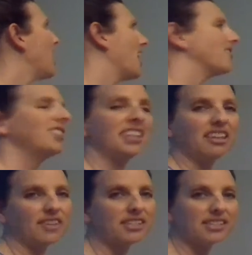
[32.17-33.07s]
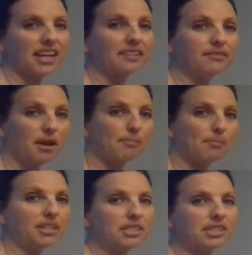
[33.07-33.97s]
I have an even set of
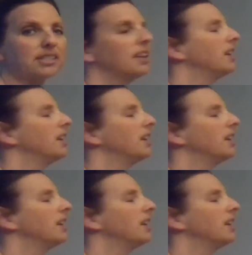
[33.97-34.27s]
numbers,